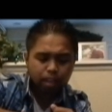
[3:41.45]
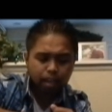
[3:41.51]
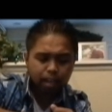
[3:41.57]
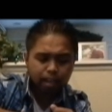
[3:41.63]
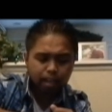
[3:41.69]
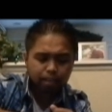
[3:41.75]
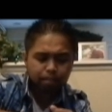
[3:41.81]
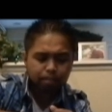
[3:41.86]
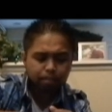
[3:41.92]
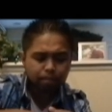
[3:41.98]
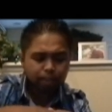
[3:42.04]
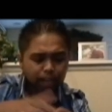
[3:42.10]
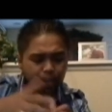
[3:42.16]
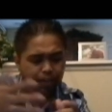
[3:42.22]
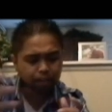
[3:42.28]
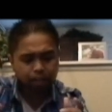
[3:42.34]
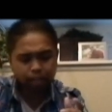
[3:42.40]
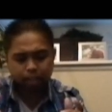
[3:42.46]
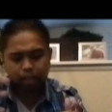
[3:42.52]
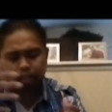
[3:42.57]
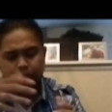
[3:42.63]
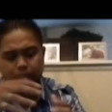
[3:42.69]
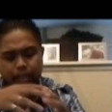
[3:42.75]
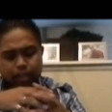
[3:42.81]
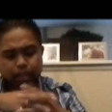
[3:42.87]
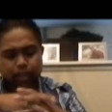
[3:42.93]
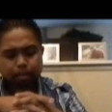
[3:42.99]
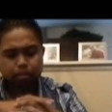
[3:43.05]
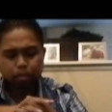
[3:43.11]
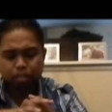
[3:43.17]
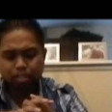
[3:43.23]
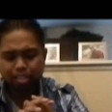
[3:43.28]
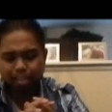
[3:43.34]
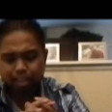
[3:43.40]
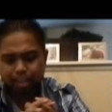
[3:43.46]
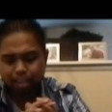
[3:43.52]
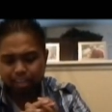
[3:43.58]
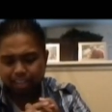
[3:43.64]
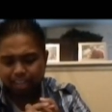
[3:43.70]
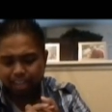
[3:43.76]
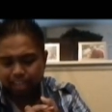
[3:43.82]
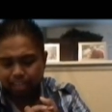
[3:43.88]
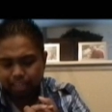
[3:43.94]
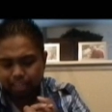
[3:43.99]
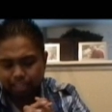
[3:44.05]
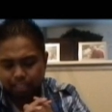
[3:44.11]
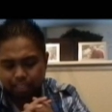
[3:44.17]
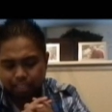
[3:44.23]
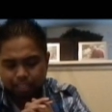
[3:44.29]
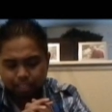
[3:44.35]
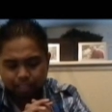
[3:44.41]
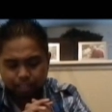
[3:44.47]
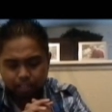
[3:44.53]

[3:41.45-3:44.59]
You'll see that a lot in